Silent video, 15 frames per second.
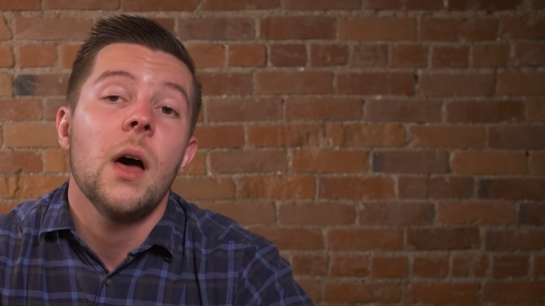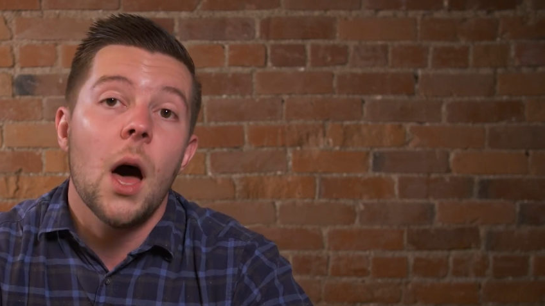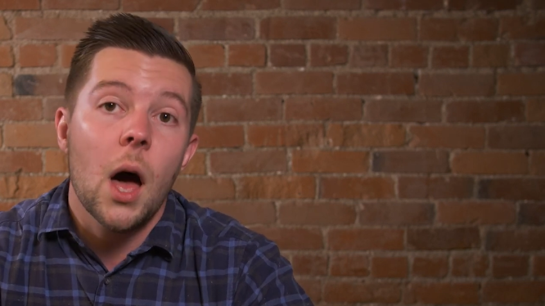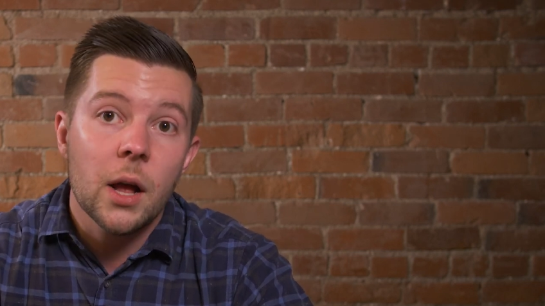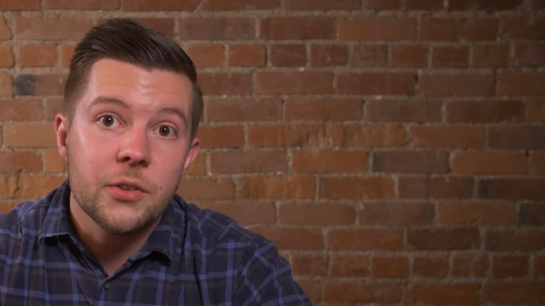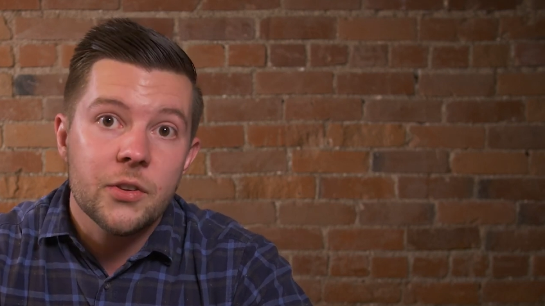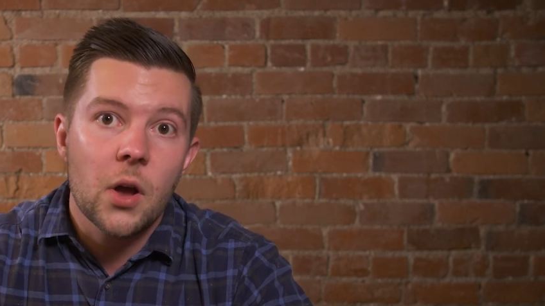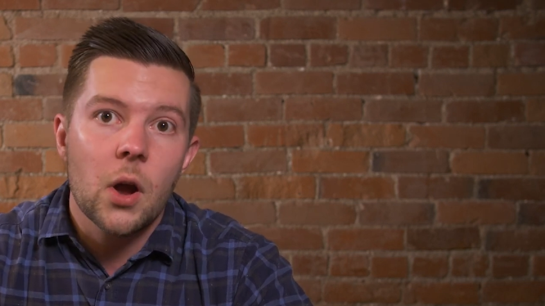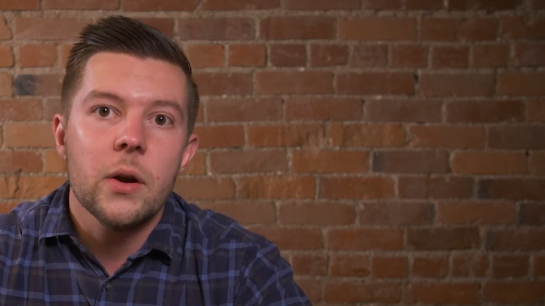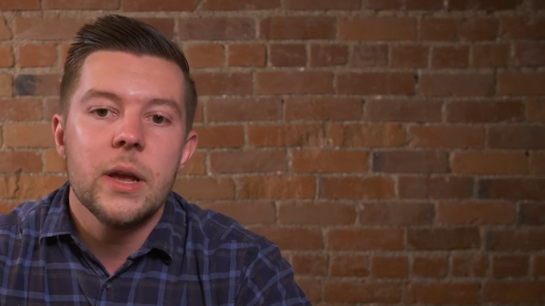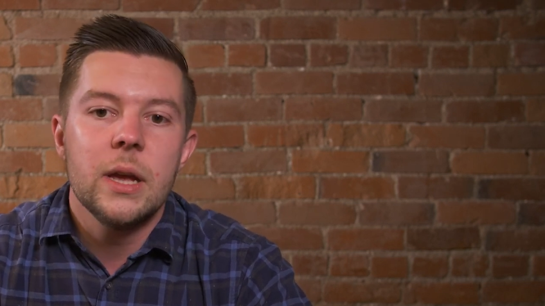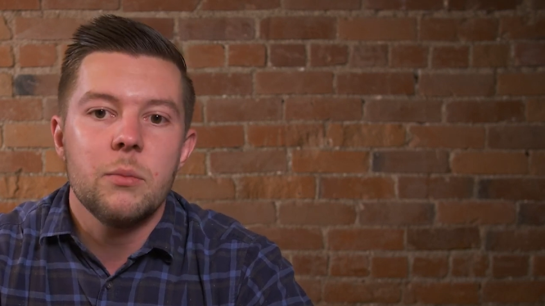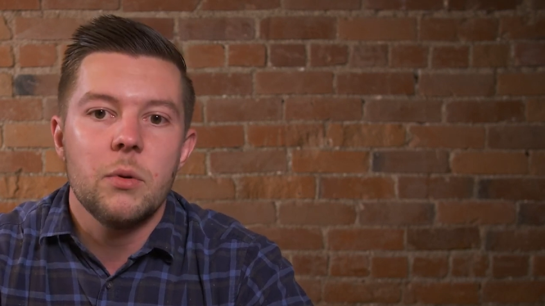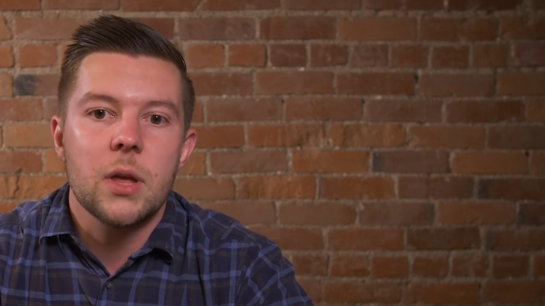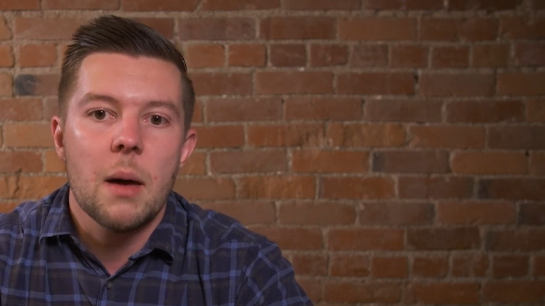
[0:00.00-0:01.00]
Odds are
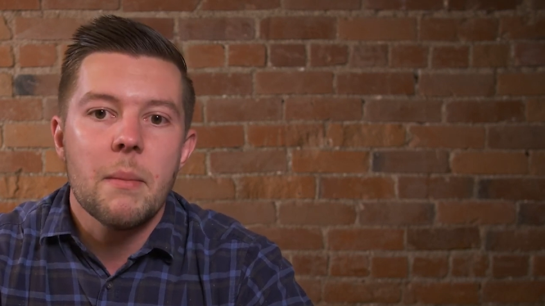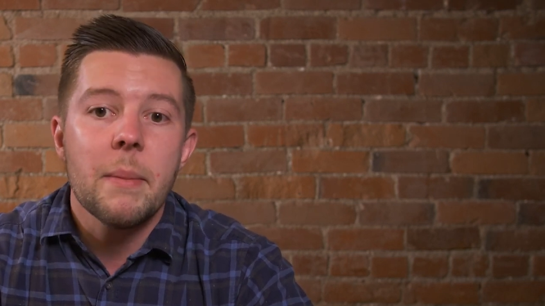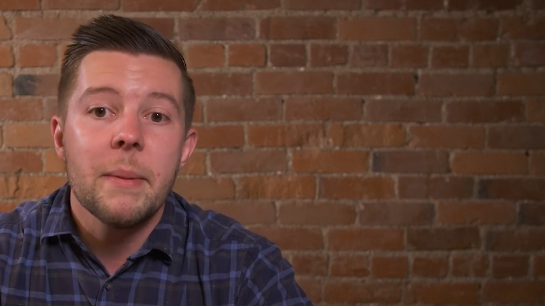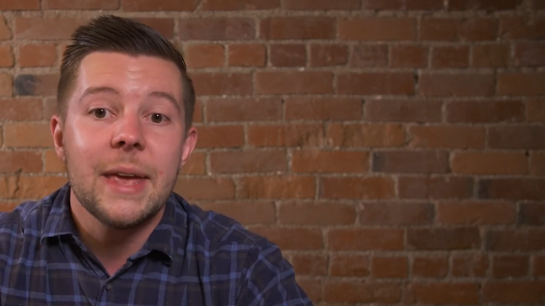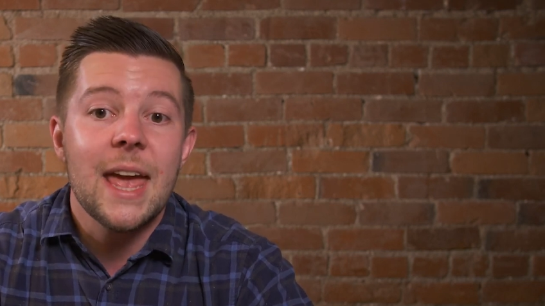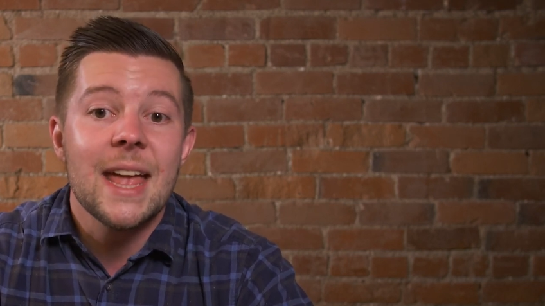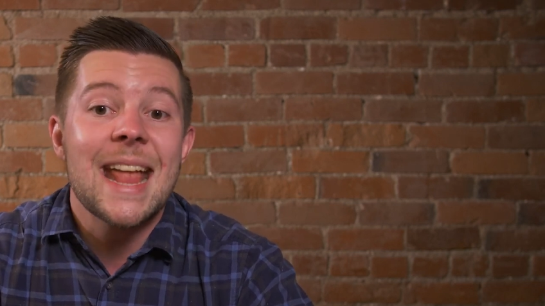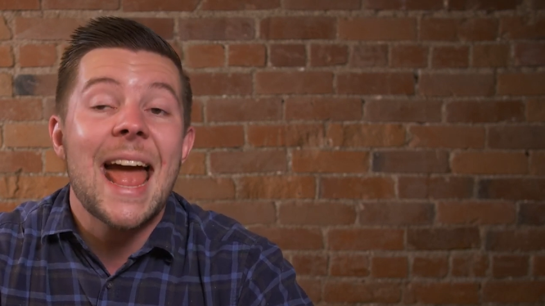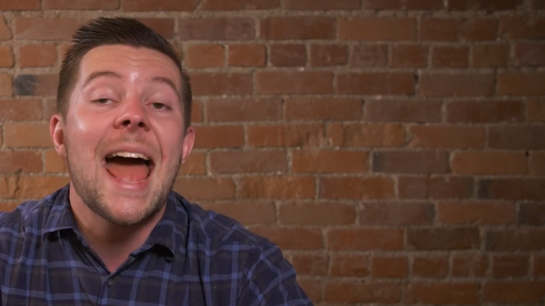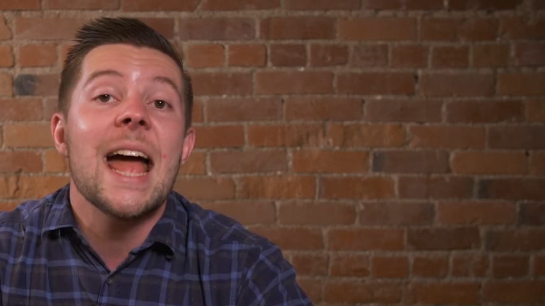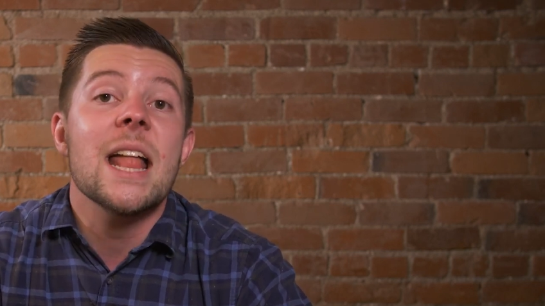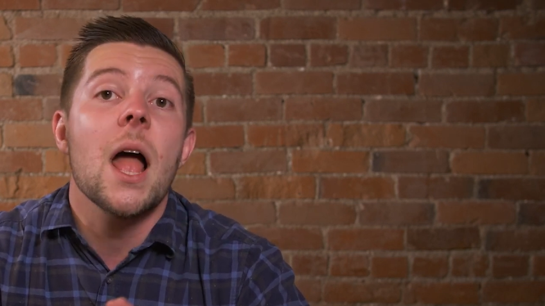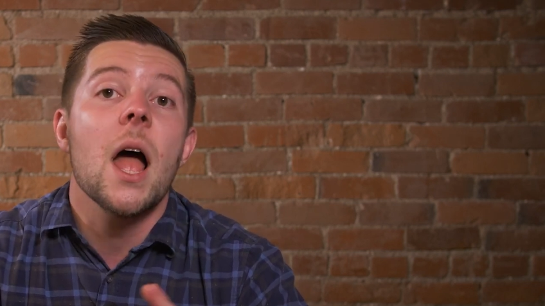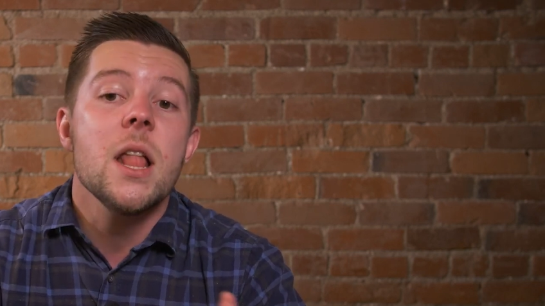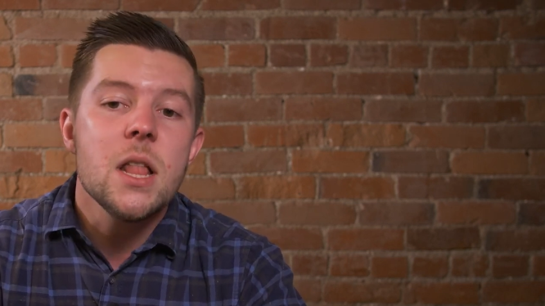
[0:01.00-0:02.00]
it will come up again
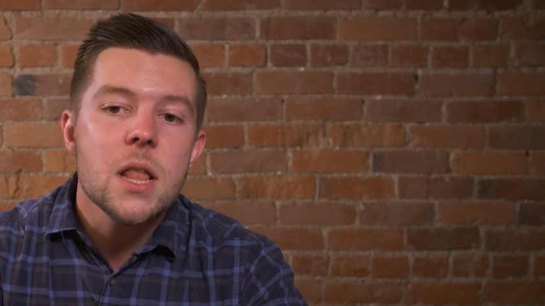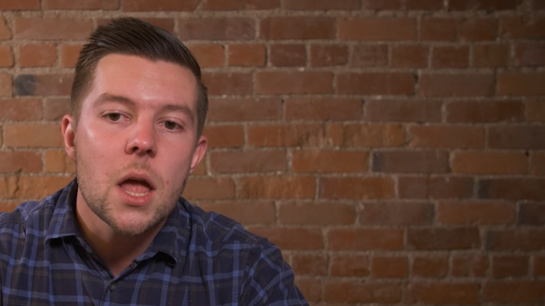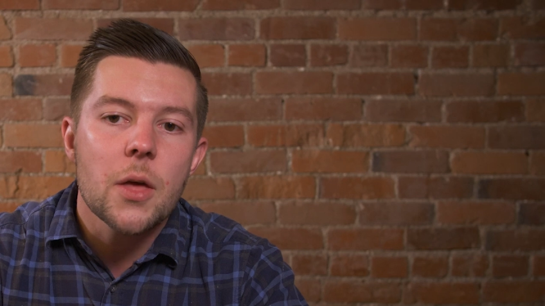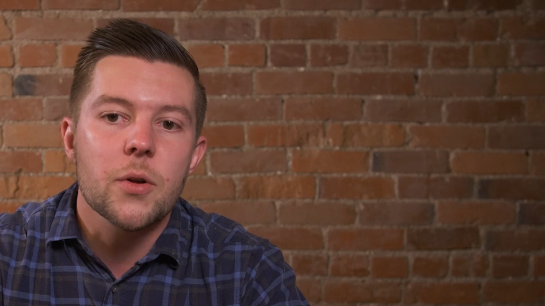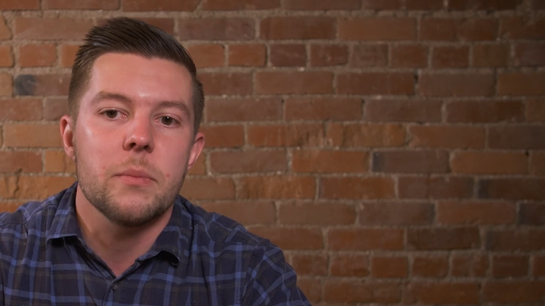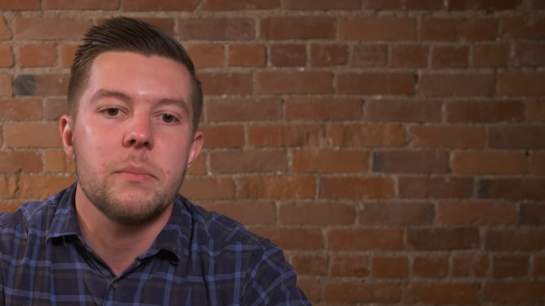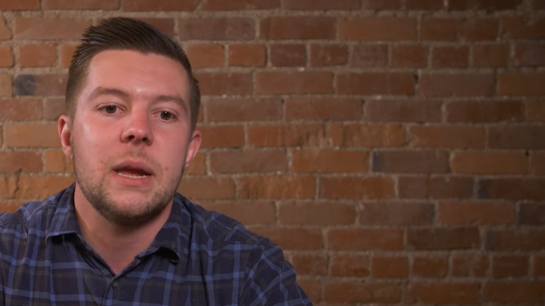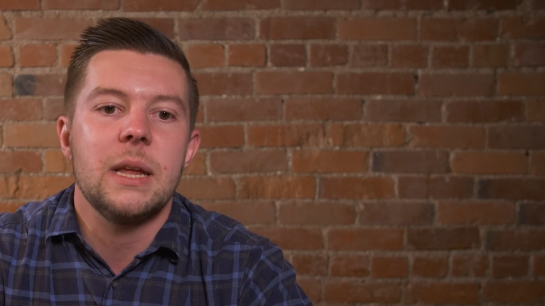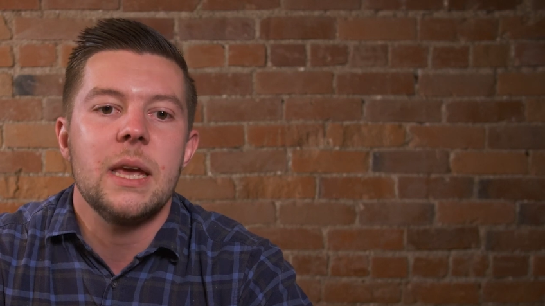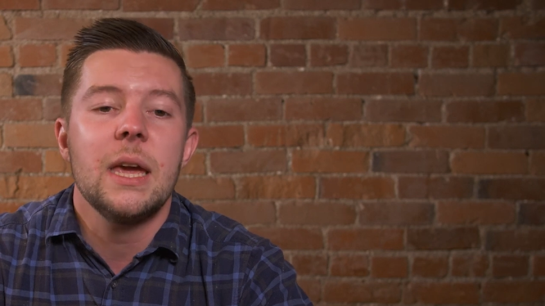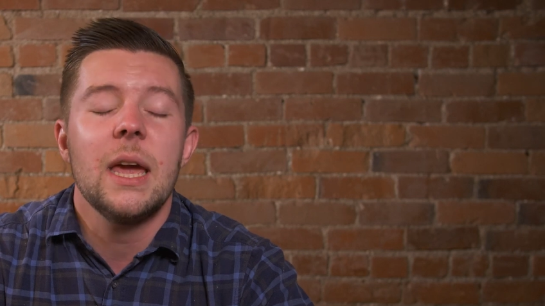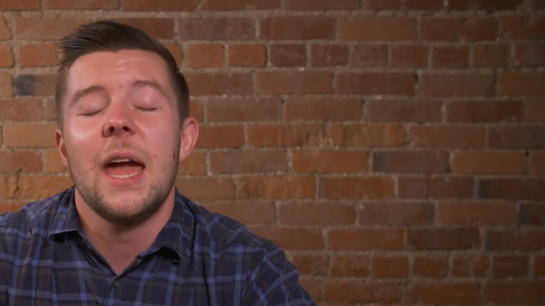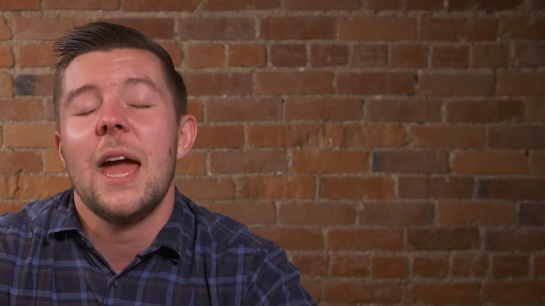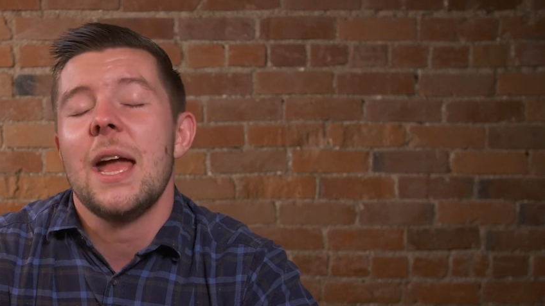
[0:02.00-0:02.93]
at another meeting,